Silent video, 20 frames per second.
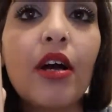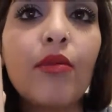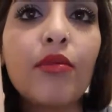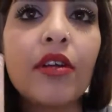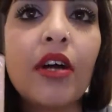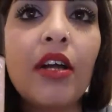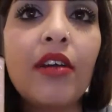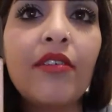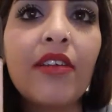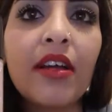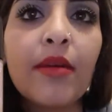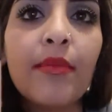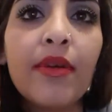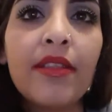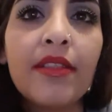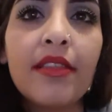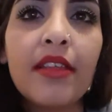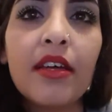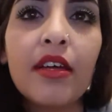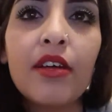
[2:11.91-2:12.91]
I would highly
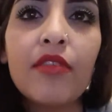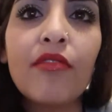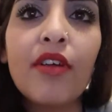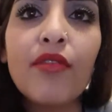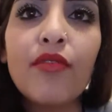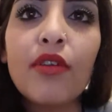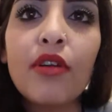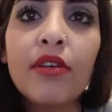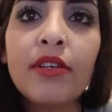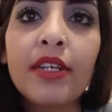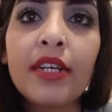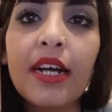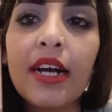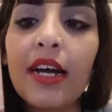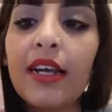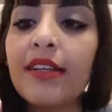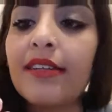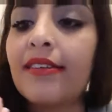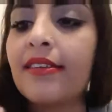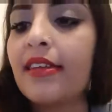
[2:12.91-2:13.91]
recommend the Revlon
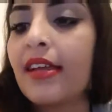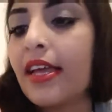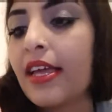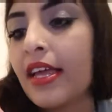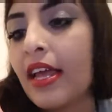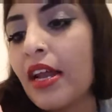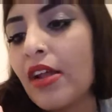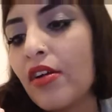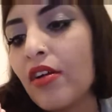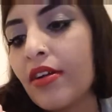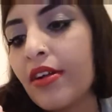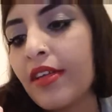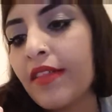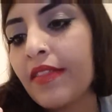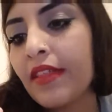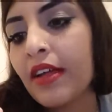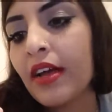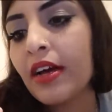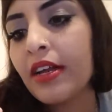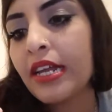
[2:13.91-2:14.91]
Colour Stay, and I got it
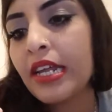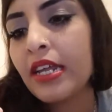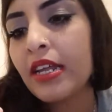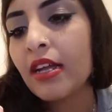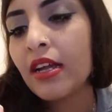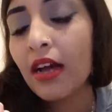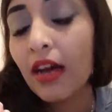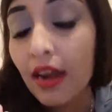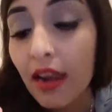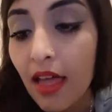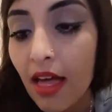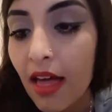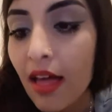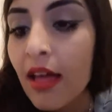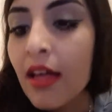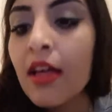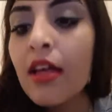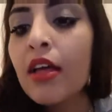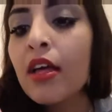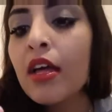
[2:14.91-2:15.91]
in the colour